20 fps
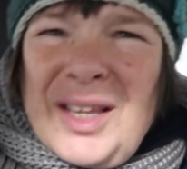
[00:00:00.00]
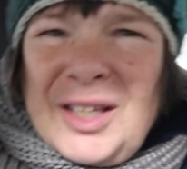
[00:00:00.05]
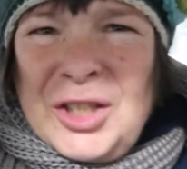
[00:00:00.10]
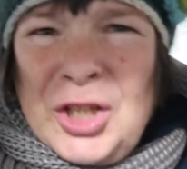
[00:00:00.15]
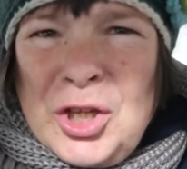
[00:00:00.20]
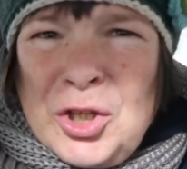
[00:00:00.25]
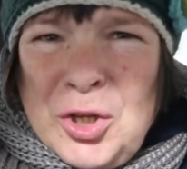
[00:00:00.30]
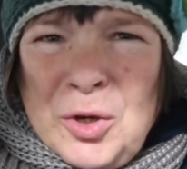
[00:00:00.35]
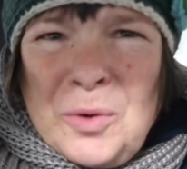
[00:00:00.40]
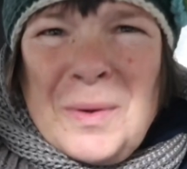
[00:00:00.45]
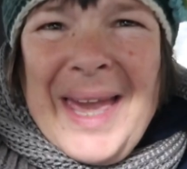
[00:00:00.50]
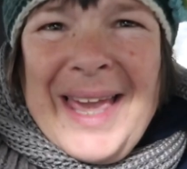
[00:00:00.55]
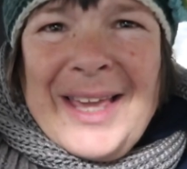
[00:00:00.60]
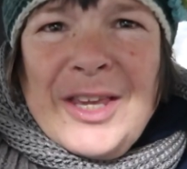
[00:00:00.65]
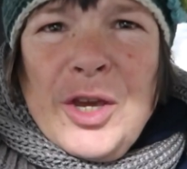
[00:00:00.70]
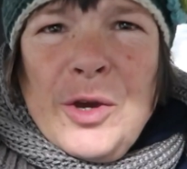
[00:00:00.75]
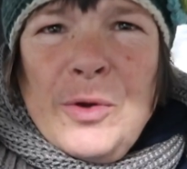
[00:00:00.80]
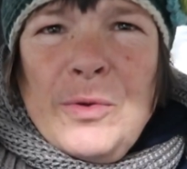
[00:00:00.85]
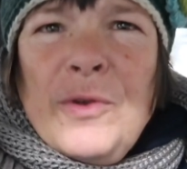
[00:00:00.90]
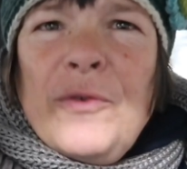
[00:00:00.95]
You do get
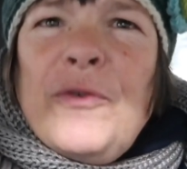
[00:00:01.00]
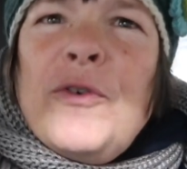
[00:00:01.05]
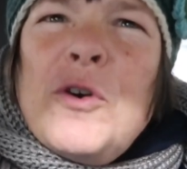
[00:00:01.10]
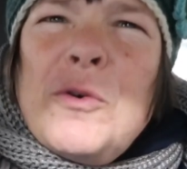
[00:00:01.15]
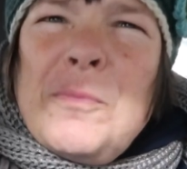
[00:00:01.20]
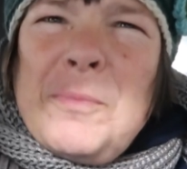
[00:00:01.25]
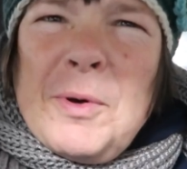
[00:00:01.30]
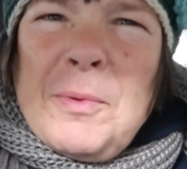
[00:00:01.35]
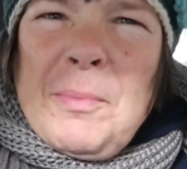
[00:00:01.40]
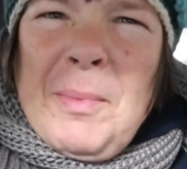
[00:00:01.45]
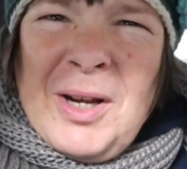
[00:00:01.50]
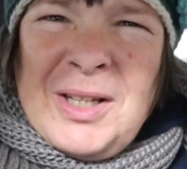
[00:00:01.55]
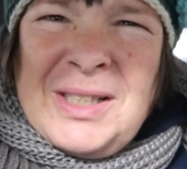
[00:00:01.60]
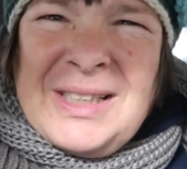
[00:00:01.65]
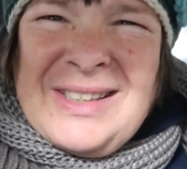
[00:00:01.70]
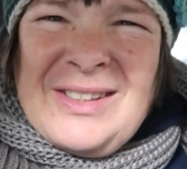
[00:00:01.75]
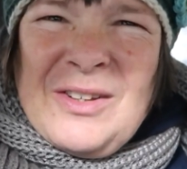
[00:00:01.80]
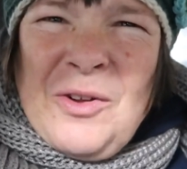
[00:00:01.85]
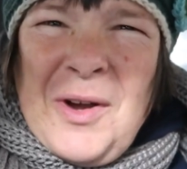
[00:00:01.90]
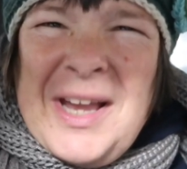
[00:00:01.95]
uniform, but
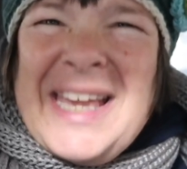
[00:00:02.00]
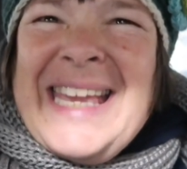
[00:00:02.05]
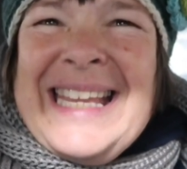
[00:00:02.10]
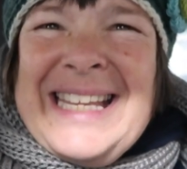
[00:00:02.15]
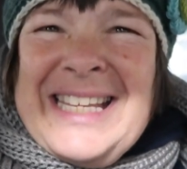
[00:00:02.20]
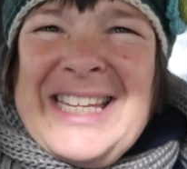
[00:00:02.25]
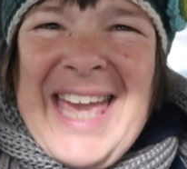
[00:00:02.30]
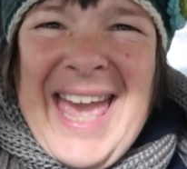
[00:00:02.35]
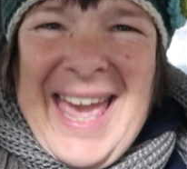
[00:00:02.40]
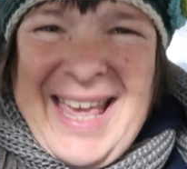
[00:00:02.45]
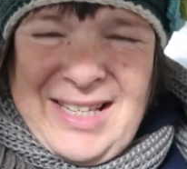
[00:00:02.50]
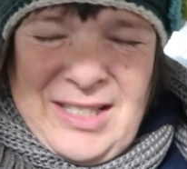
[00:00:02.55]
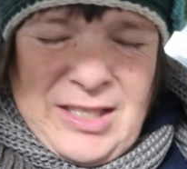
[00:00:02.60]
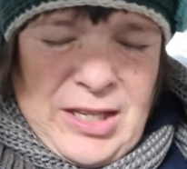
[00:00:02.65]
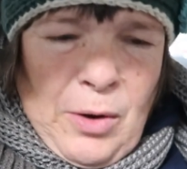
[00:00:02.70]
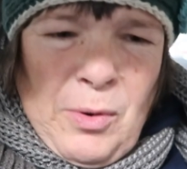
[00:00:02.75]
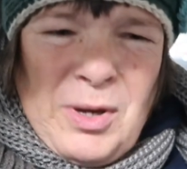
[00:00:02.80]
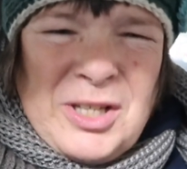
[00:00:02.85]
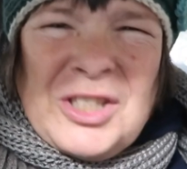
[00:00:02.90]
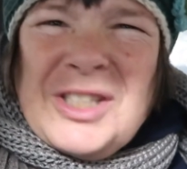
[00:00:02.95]
mine's not in yet,
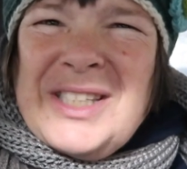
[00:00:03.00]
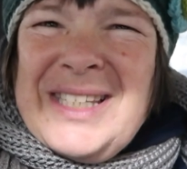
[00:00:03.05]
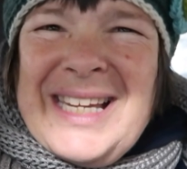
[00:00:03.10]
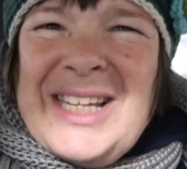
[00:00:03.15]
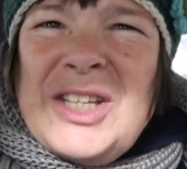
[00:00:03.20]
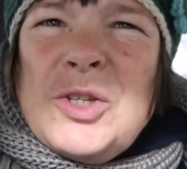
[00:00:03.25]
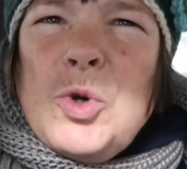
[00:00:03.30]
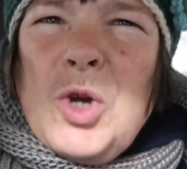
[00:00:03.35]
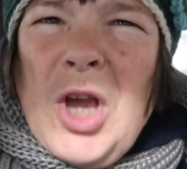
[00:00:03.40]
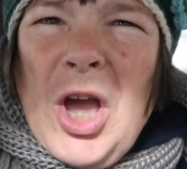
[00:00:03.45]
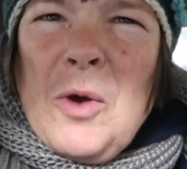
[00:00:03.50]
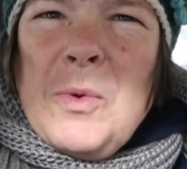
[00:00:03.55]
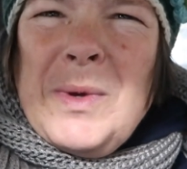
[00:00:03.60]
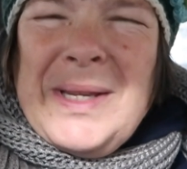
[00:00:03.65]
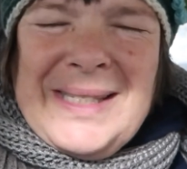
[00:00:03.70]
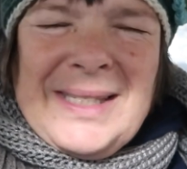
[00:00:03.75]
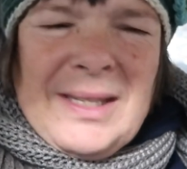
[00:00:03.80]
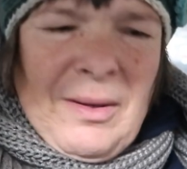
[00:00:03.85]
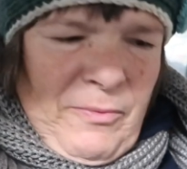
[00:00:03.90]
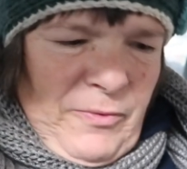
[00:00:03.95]
so I just need to go
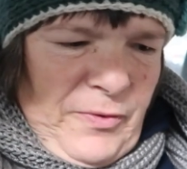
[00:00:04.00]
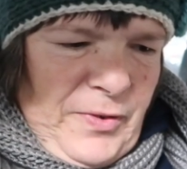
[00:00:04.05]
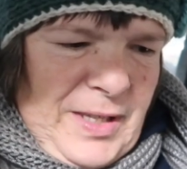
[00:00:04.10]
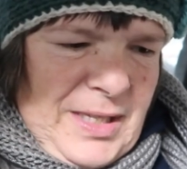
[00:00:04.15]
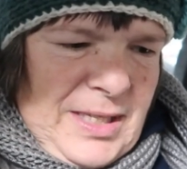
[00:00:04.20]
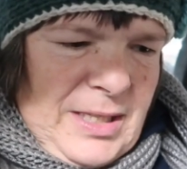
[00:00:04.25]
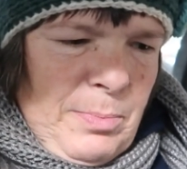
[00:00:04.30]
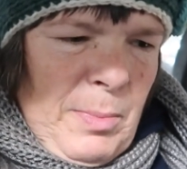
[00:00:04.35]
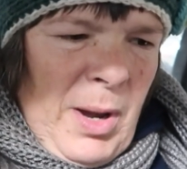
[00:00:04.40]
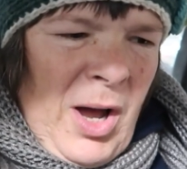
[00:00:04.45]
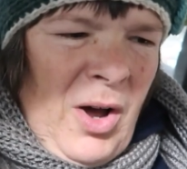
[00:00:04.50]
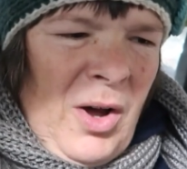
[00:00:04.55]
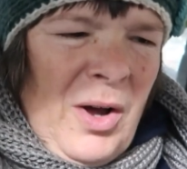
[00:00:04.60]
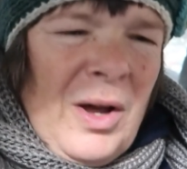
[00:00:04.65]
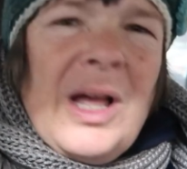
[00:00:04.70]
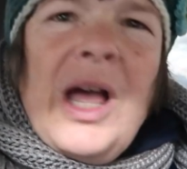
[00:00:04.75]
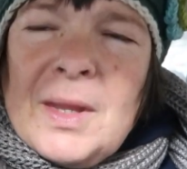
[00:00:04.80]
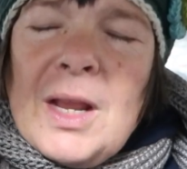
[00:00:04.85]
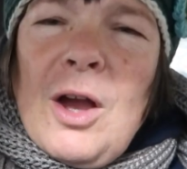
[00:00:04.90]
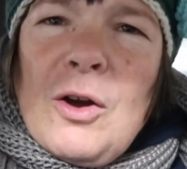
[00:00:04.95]
in something
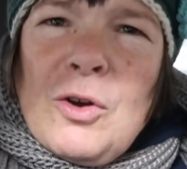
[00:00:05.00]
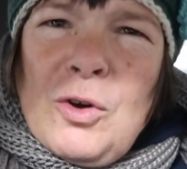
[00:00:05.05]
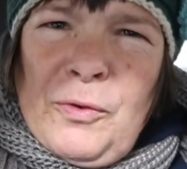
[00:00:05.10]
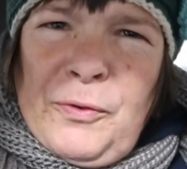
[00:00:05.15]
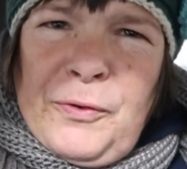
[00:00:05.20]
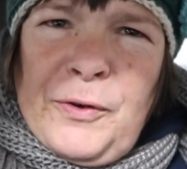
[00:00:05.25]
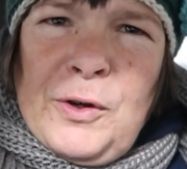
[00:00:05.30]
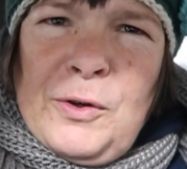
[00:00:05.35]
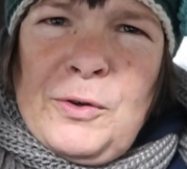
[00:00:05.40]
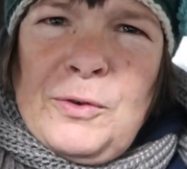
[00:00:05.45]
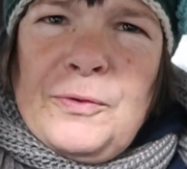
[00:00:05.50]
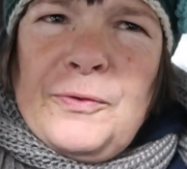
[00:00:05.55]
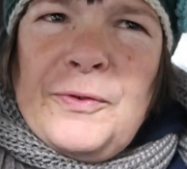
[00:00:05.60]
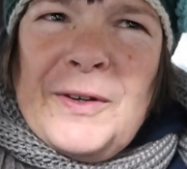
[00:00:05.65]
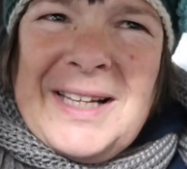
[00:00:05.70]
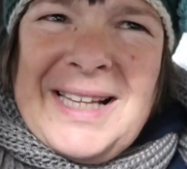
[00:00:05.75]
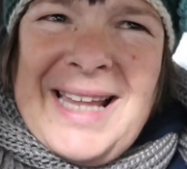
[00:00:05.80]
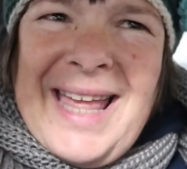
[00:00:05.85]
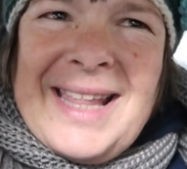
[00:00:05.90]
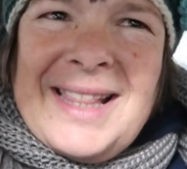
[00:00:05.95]
smart. I've got food for
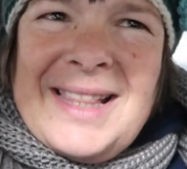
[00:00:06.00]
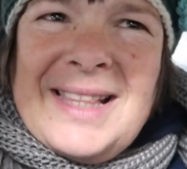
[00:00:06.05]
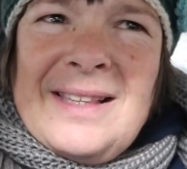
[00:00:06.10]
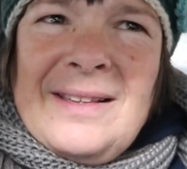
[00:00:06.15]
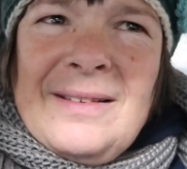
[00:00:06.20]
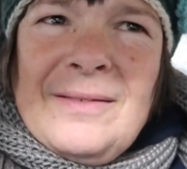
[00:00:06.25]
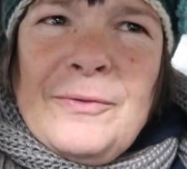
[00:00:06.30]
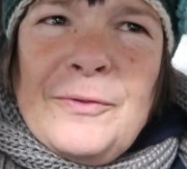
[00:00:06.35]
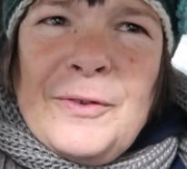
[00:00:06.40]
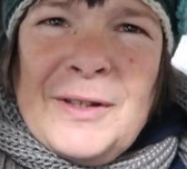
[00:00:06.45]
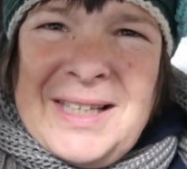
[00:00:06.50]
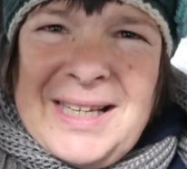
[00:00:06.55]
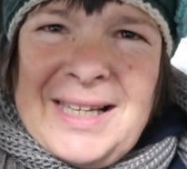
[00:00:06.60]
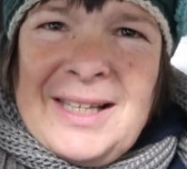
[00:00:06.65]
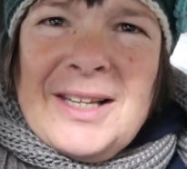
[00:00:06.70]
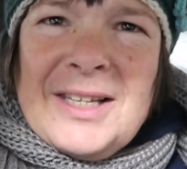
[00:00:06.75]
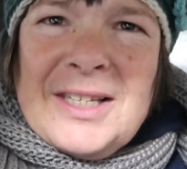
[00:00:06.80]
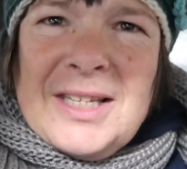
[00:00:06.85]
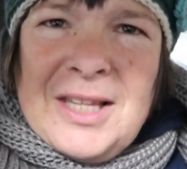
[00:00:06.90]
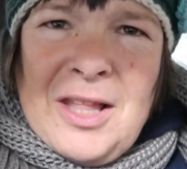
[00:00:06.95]
Glenn for
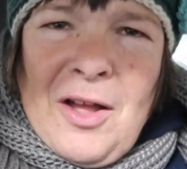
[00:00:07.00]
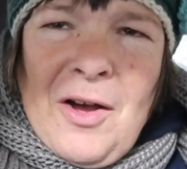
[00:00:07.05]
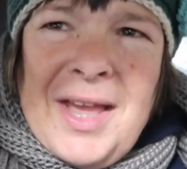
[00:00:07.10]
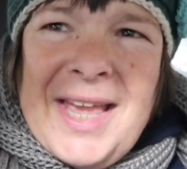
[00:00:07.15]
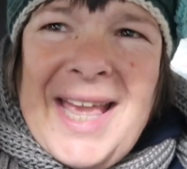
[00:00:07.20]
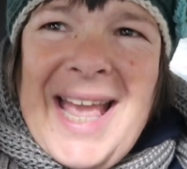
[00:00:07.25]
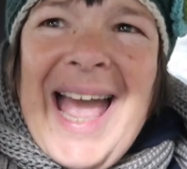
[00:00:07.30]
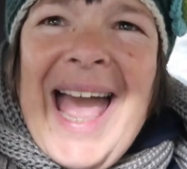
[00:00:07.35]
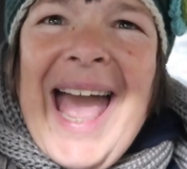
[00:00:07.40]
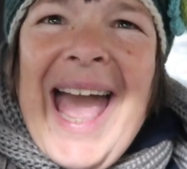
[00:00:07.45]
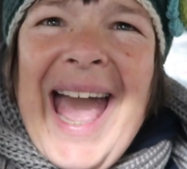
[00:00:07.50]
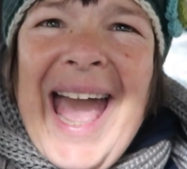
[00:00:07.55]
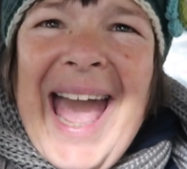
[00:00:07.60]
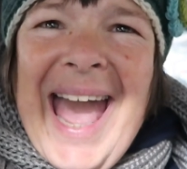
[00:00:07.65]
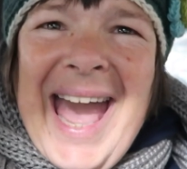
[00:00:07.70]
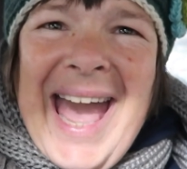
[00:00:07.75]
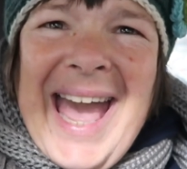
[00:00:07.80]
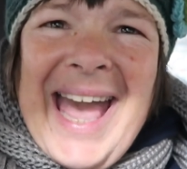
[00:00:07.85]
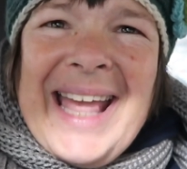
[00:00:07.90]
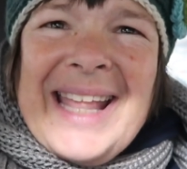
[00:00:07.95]
dinner tonight,
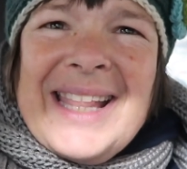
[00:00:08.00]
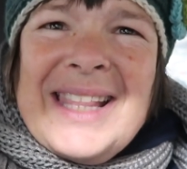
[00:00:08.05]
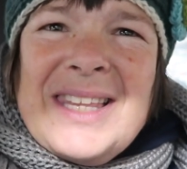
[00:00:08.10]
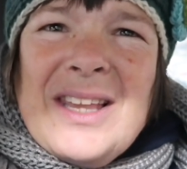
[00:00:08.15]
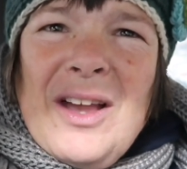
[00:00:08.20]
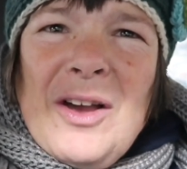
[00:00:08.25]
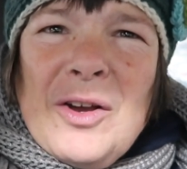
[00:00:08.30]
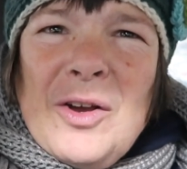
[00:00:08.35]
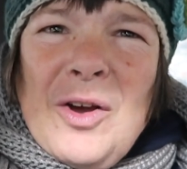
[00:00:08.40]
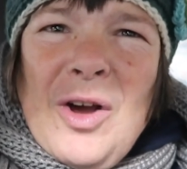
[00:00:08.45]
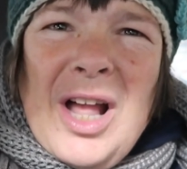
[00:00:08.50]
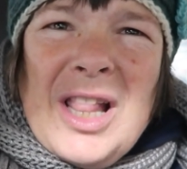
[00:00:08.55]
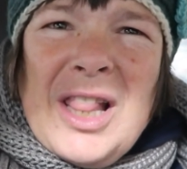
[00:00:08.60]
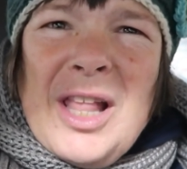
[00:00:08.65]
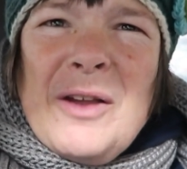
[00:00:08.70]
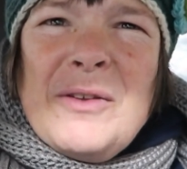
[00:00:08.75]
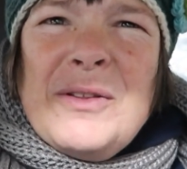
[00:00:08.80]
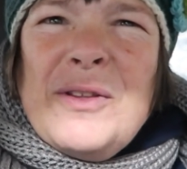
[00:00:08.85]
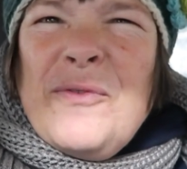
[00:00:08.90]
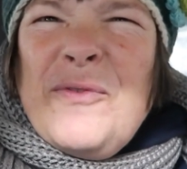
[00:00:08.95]
and I got a
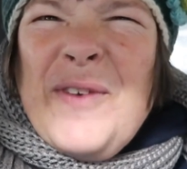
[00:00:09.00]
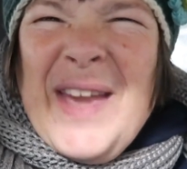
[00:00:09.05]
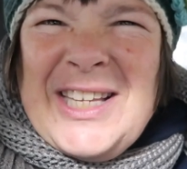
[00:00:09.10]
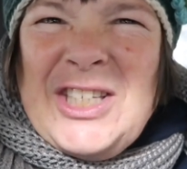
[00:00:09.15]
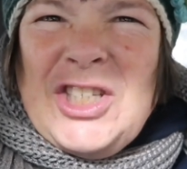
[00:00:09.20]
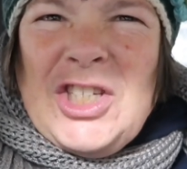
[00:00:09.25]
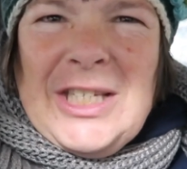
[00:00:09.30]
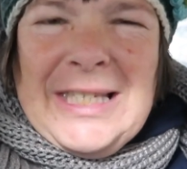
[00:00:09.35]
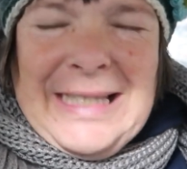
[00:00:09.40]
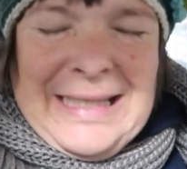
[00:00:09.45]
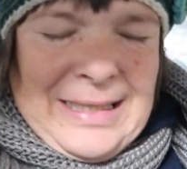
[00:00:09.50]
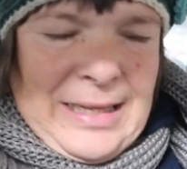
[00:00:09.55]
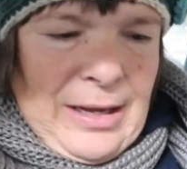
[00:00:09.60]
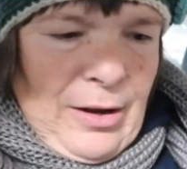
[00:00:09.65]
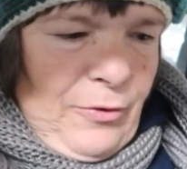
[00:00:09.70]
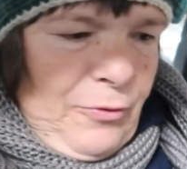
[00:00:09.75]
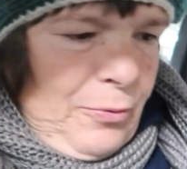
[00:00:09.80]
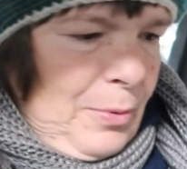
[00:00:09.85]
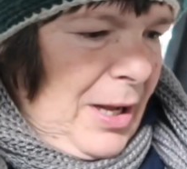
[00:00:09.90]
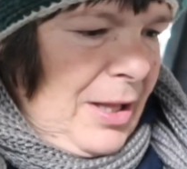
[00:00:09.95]
load of veggie
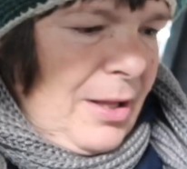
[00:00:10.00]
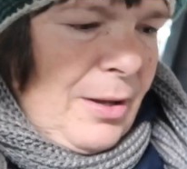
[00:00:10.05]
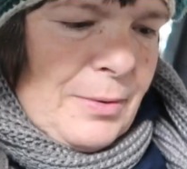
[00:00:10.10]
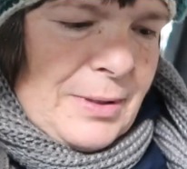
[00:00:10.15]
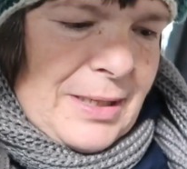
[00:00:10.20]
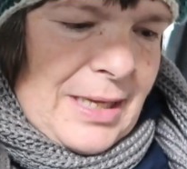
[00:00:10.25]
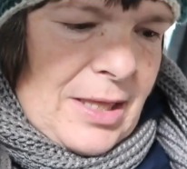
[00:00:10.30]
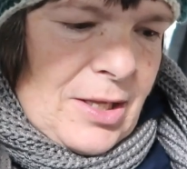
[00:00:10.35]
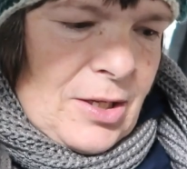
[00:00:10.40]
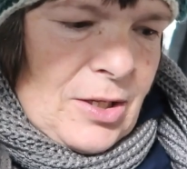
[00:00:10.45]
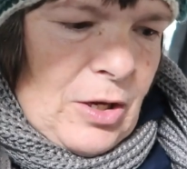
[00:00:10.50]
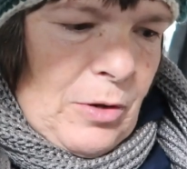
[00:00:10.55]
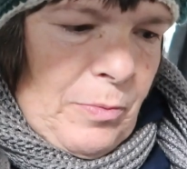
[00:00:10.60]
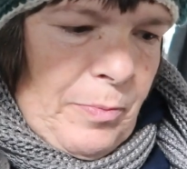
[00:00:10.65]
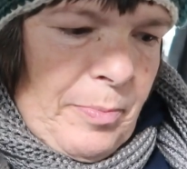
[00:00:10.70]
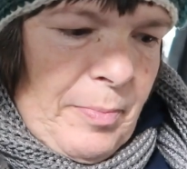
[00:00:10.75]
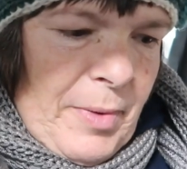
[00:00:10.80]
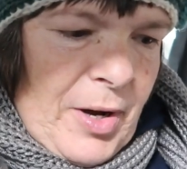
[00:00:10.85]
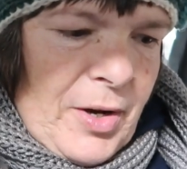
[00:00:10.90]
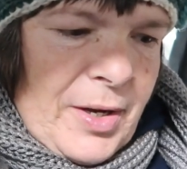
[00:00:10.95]
stuff while I was in the
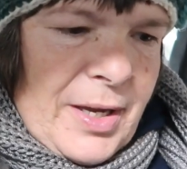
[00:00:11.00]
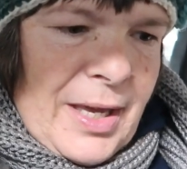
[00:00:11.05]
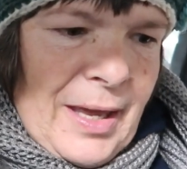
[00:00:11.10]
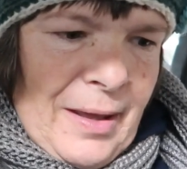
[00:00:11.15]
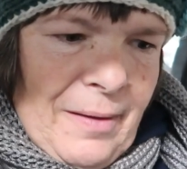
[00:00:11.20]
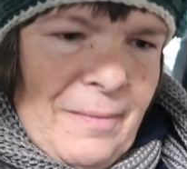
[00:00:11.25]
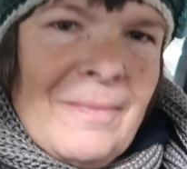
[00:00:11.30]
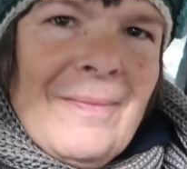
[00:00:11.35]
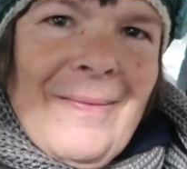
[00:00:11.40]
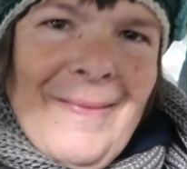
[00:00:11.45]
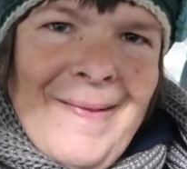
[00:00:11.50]
supermarket.